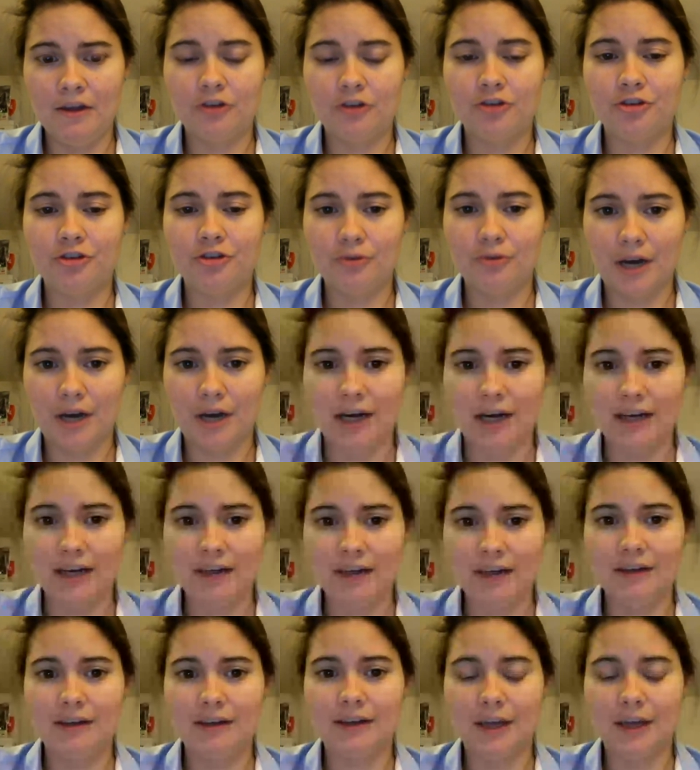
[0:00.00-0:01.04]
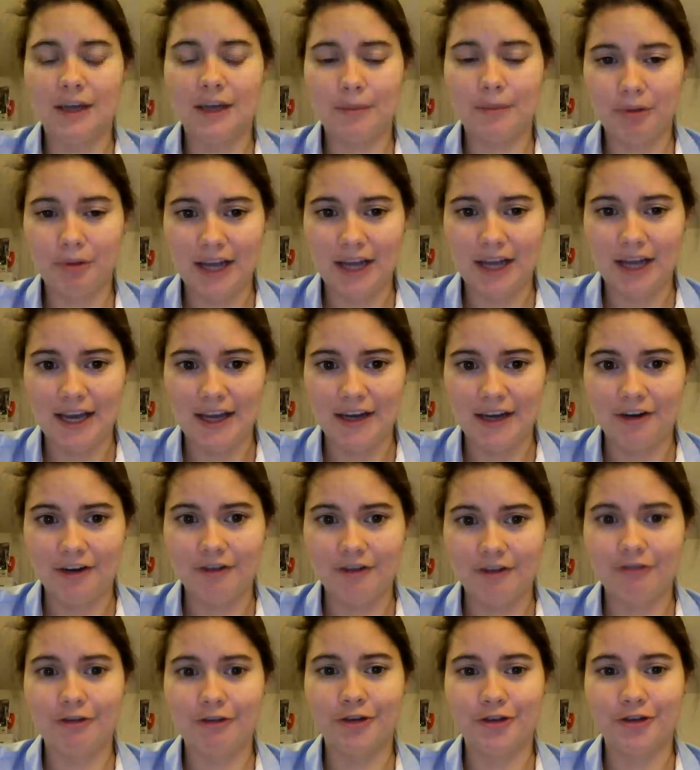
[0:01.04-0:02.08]
do not get a
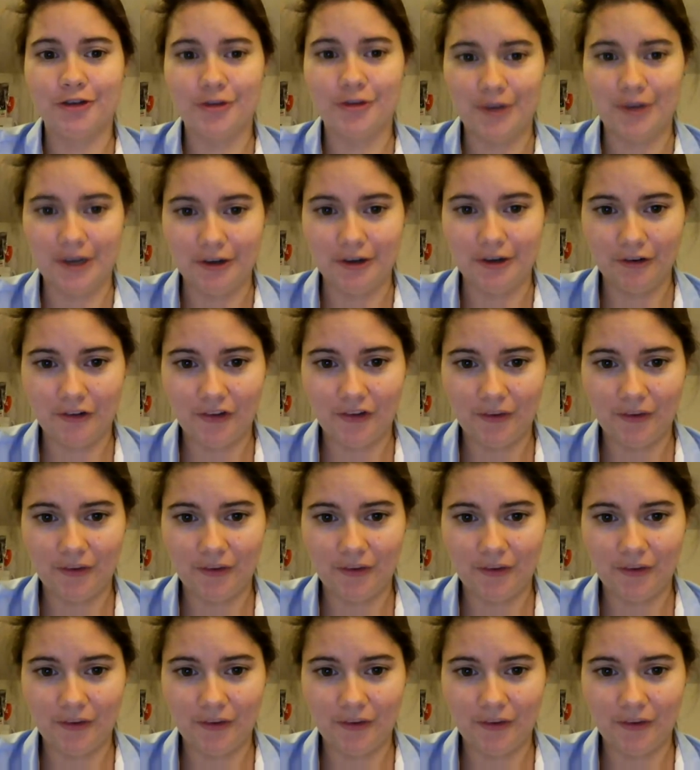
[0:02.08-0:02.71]
plan for 2 years.